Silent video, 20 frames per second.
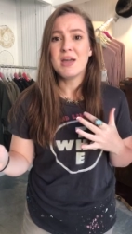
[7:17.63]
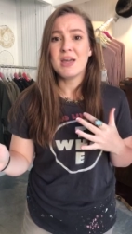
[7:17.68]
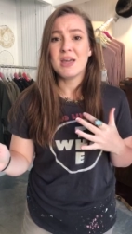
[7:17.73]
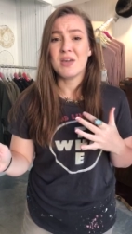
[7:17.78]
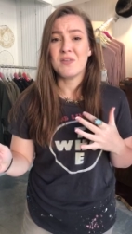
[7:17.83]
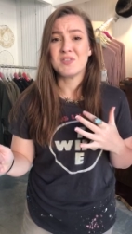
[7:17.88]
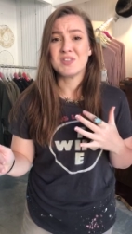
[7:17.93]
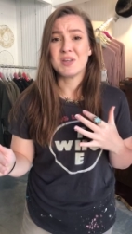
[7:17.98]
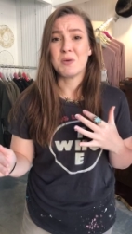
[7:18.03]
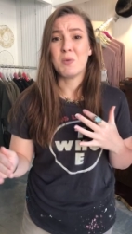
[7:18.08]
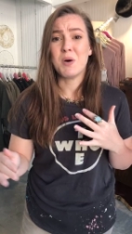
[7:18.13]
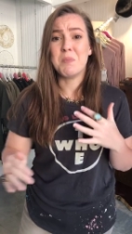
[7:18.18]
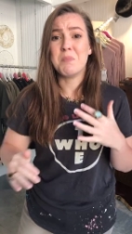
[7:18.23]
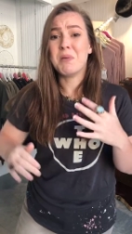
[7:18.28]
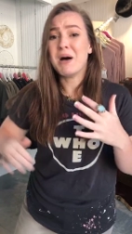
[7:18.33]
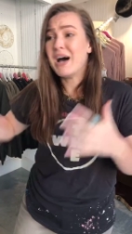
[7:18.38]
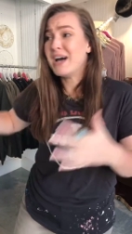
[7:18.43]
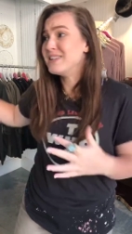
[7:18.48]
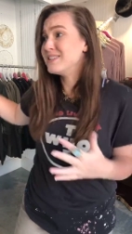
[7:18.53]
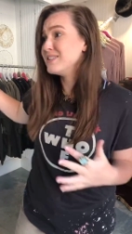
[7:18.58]
if someone
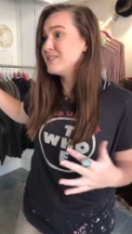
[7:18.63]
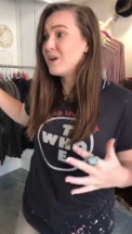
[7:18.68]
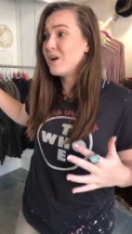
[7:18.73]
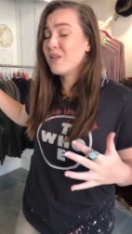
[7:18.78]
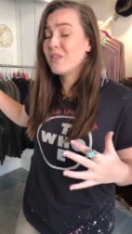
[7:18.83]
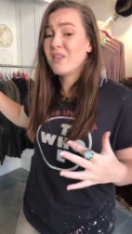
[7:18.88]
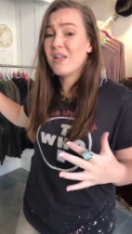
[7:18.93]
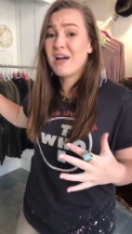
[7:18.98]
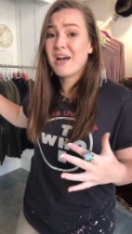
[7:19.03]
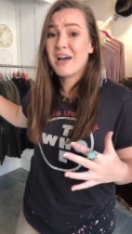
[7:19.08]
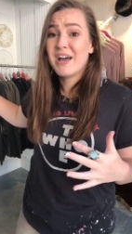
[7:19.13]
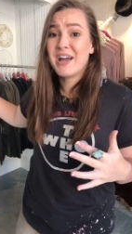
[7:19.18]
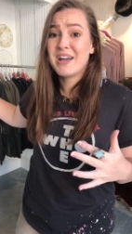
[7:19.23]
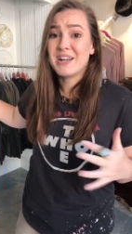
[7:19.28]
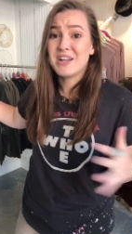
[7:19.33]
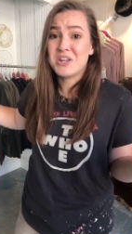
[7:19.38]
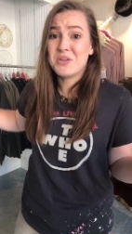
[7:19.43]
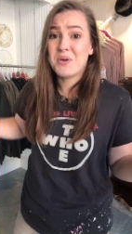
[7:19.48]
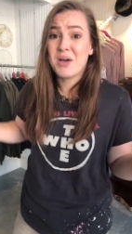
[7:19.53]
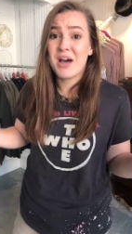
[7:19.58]
buys it online
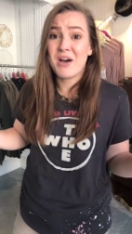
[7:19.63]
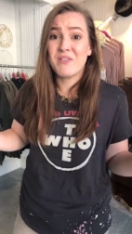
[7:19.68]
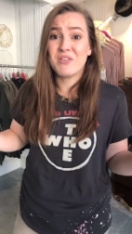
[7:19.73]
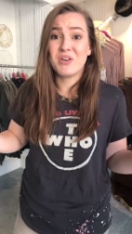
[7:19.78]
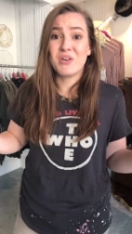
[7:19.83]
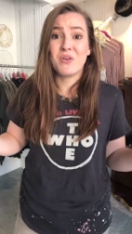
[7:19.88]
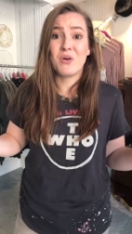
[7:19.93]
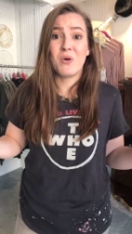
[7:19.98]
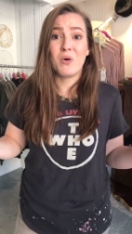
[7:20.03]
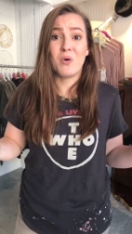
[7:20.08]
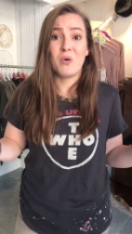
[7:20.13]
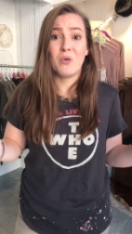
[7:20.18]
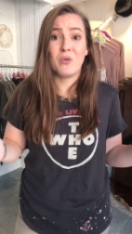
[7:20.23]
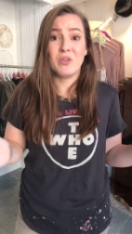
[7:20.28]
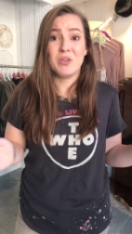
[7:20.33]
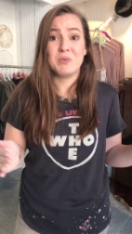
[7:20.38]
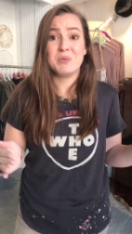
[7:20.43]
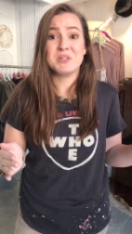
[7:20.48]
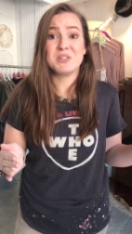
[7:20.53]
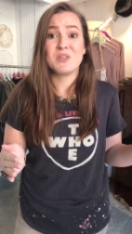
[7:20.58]
and you have it on hold
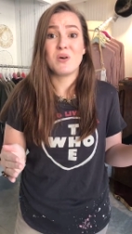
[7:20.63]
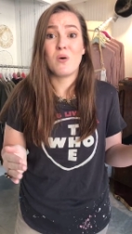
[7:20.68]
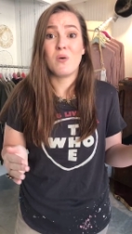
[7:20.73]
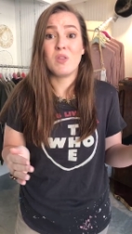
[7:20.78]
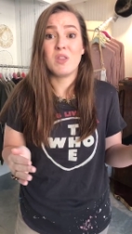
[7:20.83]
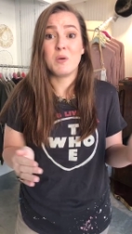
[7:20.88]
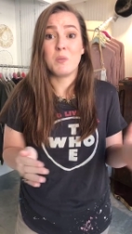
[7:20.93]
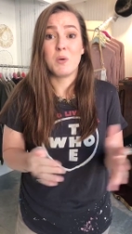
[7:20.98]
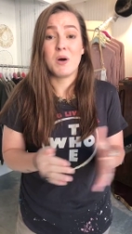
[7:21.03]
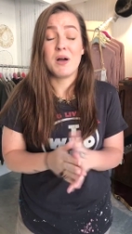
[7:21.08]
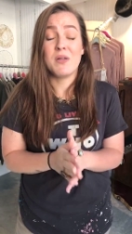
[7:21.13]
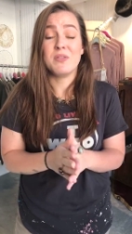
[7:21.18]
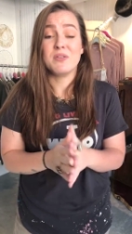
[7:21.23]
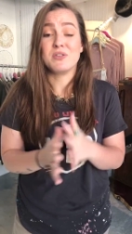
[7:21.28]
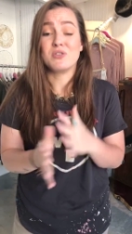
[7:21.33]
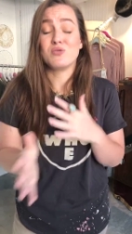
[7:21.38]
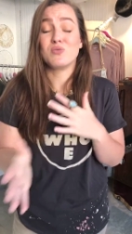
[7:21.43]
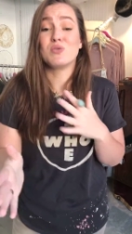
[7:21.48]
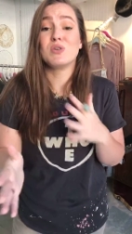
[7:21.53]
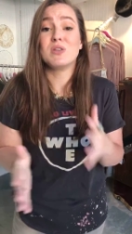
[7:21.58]
and it was the only one
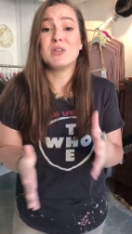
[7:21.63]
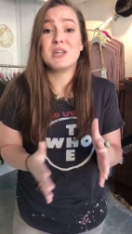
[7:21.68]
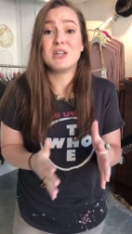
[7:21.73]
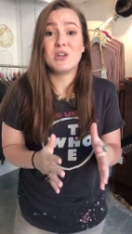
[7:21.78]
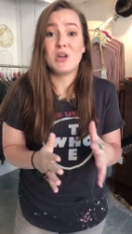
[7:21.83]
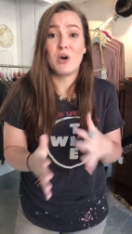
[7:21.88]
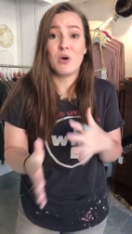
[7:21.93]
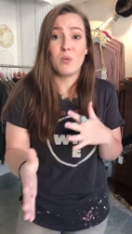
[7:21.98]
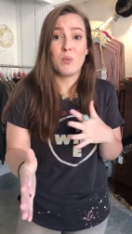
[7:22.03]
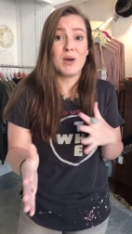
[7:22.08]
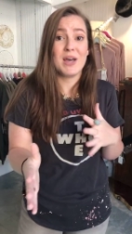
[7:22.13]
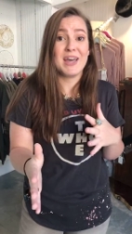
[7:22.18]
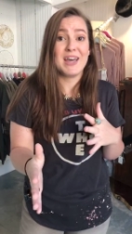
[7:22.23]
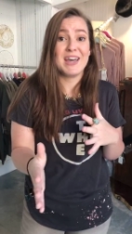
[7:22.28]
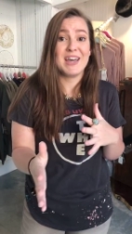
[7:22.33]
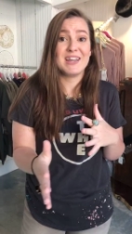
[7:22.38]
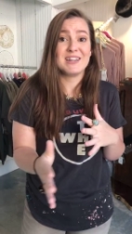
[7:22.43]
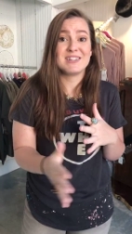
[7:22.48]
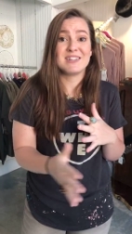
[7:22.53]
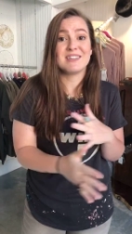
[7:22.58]
there's really no
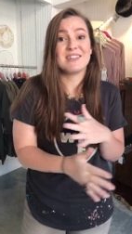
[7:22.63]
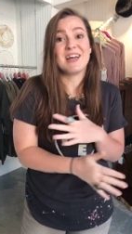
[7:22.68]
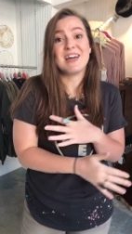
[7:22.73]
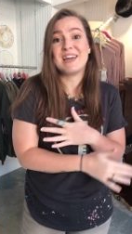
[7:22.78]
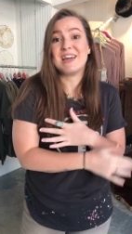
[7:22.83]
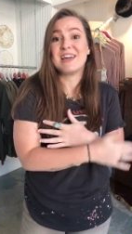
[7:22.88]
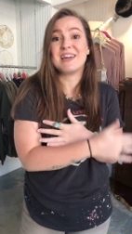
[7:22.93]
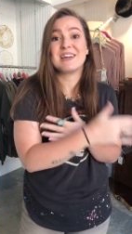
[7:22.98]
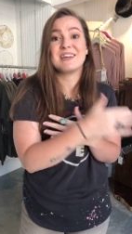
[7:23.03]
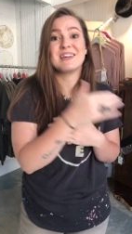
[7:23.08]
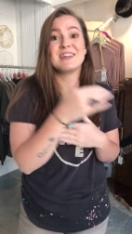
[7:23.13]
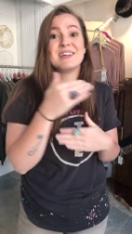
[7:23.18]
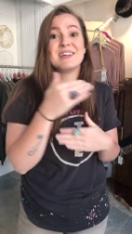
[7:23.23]
way to like